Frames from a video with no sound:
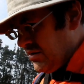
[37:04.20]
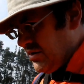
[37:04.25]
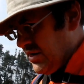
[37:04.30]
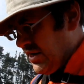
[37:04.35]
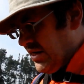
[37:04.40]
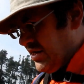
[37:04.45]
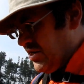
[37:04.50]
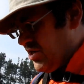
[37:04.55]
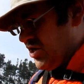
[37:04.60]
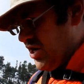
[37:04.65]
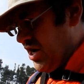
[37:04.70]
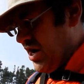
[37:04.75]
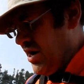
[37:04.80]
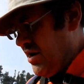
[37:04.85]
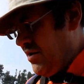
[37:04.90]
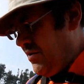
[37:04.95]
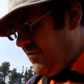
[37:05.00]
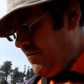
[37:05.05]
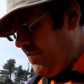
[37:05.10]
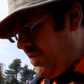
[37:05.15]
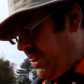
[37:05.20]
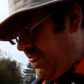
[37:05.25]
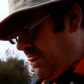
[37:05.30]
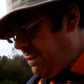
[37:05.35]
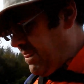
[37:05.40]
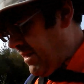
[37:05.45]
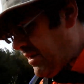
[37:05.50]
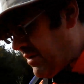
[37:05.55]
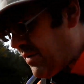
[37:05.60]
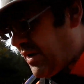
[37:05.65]
ditch.
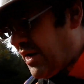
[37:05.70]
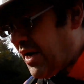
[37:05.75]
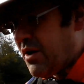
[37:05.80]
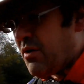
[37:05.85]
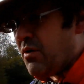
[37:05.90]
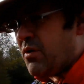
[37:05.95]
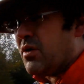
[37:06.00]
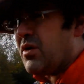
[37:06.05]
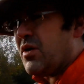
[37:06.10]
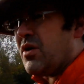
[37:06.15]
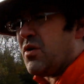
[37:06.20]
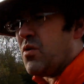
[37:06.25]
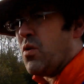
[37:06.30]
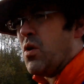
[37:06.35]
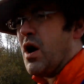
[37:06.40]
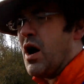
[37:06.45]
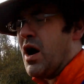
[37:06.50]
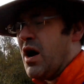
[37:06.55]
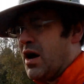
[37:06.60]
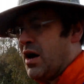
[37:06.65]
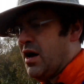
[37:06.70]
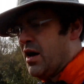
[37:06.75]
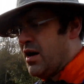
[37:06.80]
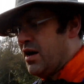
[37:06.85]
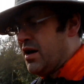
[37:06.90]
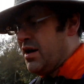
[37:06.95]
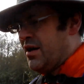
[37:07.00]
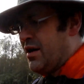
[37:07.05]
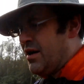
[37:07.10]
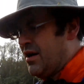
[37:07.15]
There we go. Oh,
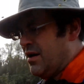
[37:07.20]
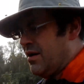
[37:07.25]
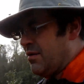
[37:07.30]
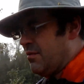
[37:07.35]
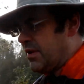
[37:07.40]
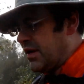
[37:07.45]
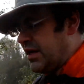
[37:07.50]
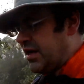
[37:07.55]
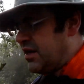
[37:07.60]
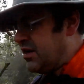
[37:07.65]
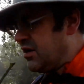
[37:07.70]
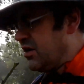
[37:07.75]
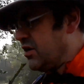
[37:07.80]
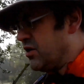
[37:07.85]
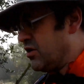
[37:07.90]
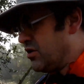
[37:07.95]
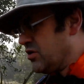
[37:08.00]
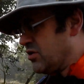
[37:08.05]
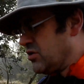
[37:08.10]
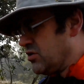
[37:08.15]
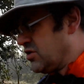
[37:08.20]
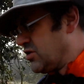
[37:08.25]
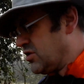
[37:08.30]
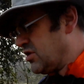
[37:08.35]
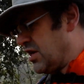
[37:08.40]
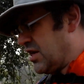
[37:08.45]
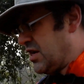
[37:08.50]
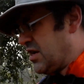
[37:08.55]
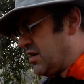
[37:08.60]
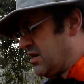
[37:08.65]

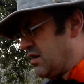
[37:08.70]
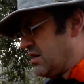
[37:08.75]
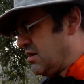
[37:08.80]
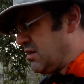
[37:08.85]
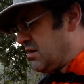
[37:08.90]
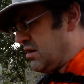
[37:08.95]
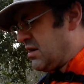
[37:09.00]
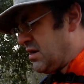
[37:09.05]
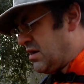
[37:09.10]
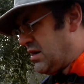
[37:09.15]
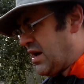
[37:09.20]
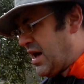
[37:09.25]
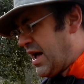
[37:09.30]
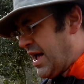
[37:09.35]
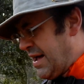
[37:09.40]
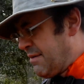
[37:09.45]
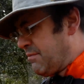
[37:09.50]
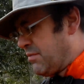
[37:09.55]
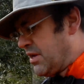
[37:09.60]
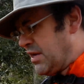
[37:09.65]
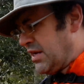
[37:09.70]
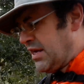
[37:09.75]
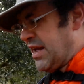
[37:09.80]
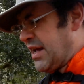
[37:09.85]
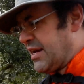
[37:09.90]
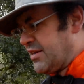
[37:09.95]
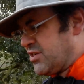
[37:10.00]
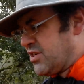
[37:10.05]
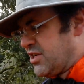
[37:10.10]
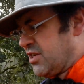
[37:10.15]
because I am going to
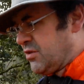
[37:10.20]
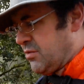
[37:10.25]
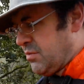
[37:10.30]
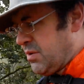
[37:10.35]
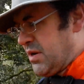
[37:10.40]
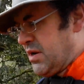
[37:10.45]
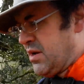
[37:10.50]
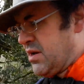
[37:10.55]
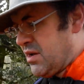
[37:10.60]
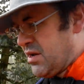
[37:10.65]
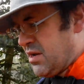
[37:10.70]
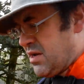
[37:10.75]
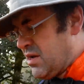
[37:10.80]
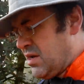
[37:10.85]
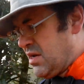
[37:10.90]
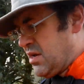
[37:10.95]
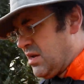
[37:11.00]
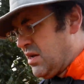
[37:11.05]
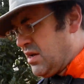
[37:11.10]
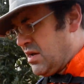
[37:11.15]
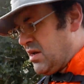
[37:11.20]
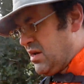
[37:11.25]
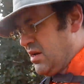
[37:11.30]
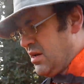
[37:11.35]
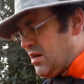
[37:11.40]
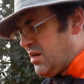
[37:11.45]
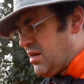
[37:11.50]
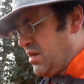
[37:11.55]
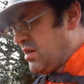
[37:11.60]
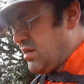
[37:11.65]
catch it up.
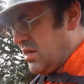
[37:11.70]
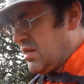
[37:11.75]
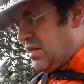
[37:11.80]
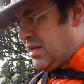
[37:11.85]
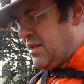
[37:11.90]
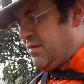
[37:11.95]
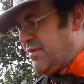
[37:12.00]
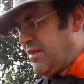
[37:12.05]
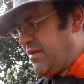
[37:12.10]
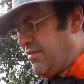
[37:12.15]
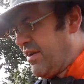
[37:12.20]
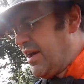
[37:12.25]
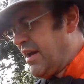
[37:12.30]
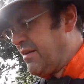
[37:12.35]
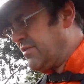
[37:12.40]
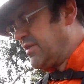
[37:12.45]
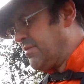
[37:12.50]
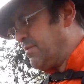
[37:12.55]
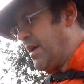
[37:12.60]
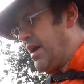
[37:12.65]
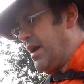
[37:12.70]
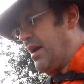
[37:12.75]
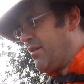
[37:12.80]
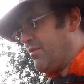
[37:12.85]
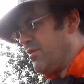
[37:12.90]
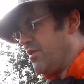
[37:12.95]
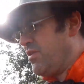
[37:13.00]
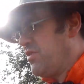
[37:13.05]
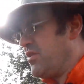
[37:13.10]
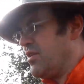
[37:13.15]
Even if I have to be out
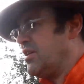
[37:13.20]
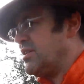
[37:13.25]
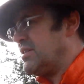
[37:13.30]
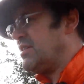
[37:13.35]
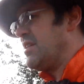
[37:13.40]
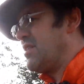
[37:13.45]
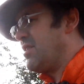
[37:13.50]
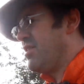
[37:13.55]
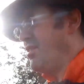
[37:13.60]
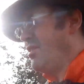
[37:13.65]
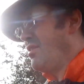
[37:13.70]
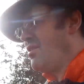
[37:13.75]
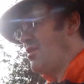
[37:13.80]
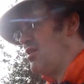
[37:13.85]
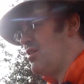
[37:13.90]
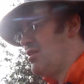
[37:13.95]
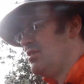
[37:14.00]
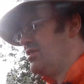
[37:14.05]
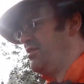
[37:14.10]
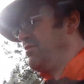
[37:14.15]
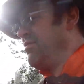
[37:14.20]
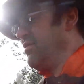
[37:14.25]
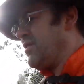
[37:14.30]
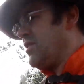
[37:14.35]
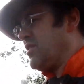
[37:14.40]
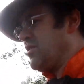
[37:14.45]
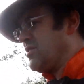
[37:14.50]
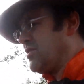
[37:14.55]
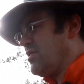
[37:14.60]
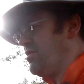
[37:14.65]
on the 30th and
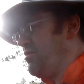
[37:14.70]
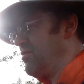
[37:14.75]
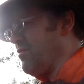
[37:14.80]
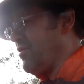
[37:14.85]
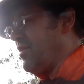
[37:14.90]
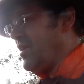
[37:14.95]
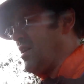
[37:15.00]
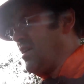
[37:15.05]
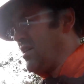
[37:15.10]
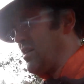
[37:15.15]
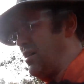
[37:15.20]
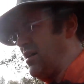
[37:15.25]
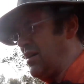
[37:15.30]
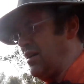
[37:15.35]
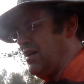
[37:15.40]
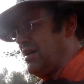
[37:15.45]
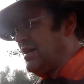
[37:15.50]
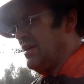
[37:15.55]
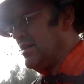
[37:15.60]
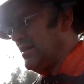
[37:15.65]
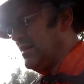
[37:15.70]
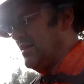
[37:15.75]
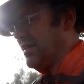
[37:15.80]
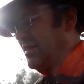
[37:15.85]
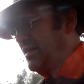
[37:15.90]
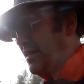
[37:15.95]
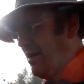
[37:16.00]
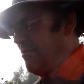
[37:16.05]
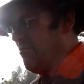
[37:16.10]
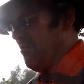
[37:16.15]
31st of
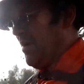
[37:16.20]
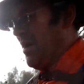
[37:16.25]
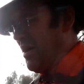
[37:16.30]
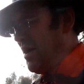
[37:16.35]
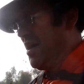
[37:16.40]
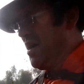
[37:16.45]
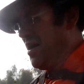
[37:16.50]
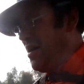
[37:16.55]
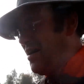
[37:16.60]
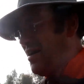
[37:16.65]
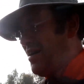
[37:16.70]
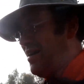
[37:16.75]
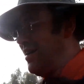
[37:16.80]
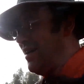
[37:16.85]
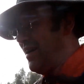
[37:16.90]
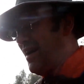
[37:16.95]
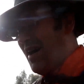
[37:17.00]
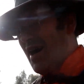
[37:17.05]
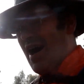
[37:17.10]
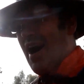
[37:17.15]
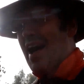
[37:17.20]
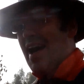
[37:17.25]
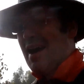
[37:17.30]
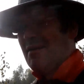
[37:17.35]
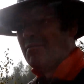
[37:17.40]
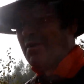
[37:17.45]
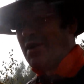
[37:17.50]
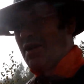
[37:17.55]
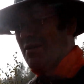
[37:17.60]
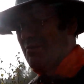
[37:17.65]
December, I
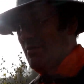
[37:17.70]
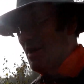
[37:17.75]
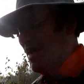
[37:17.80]
am going to